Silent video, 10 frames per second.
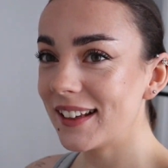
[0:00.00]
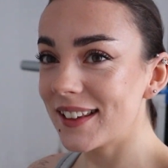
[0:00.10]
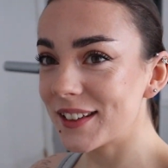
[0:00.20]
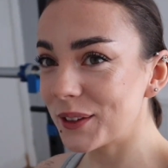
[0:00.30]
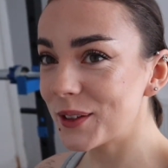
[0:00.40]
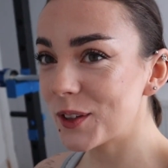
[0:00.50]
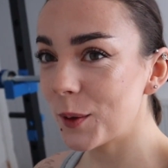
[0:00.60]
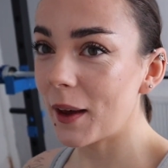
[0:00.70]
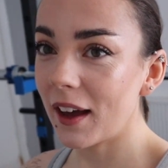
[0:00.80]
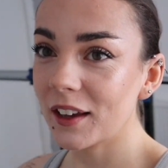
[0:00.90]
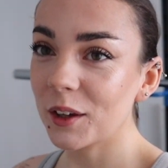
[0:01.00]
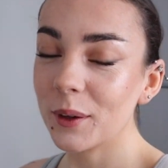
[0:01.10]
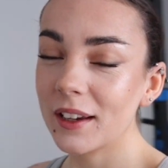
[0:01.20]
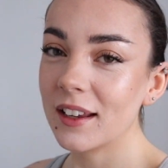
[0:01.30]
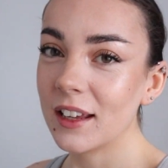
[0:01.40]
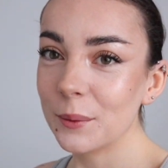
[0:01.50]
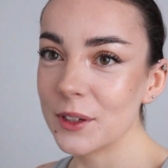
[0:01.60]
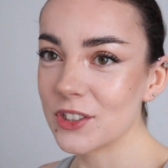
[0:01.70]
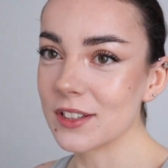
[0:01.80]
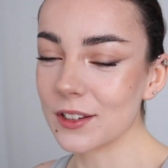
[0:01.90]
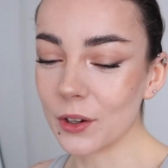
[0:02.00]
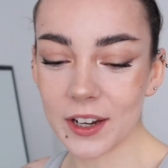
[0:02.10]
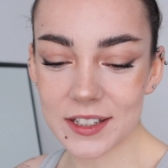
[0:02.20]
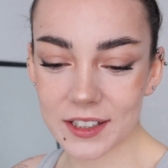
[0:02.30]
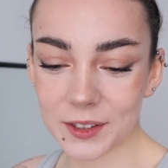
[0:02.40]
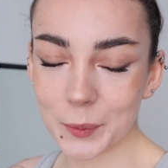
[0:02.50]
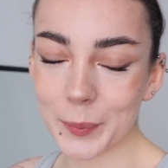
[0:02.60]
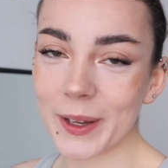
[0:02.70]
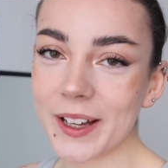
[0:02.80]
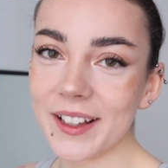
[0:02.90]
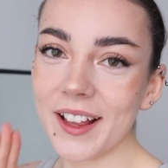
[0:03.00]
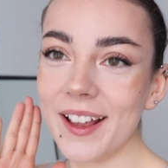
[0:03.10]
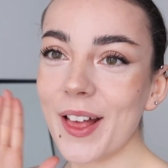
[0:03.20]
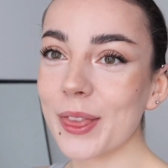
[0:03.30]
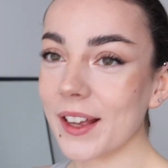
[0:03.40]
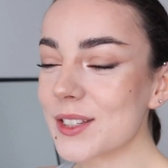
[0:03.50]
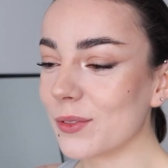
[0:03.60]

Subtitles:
It's still super echoey in here, which is not ideal, but that's